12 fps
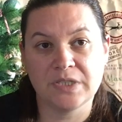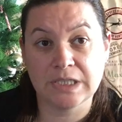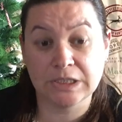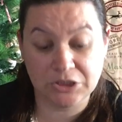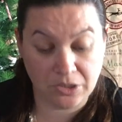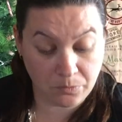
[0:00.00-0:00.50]

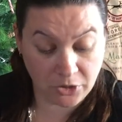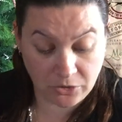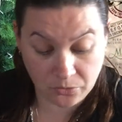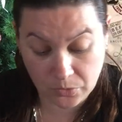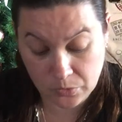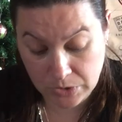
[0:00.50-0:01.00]
stitching mine
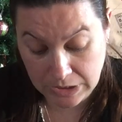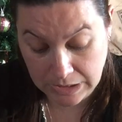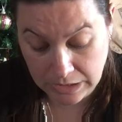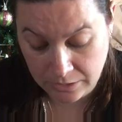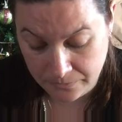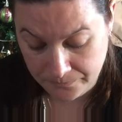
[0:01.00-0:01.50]
all
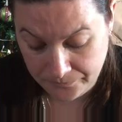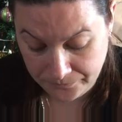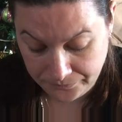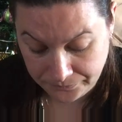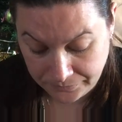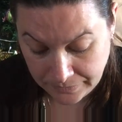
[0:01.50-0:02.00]
together.
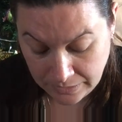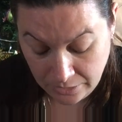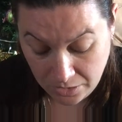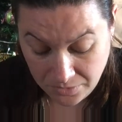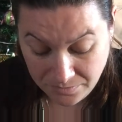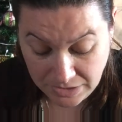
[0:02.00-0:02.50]

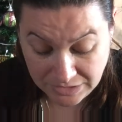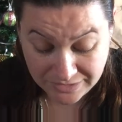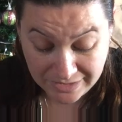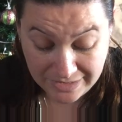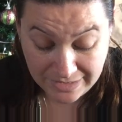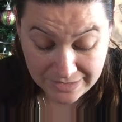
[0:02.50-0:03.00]
I'm
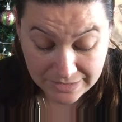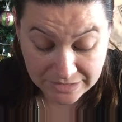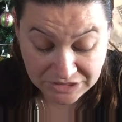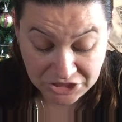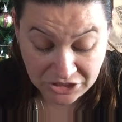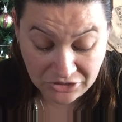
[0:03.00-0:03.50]
actually
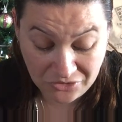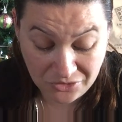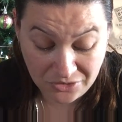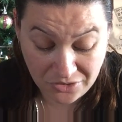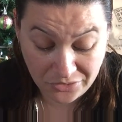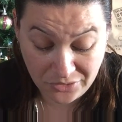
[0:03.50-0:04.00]
stitching it
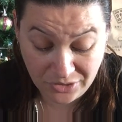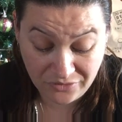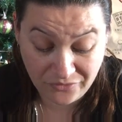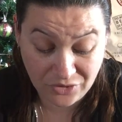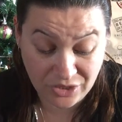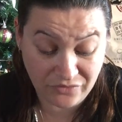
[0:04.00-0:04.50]
on a
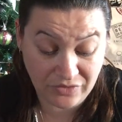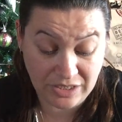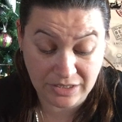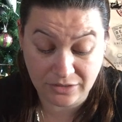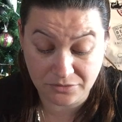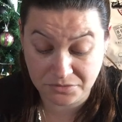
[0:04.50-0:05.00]
35
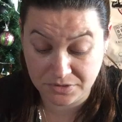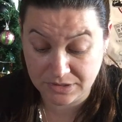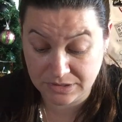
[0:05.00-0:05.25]
count,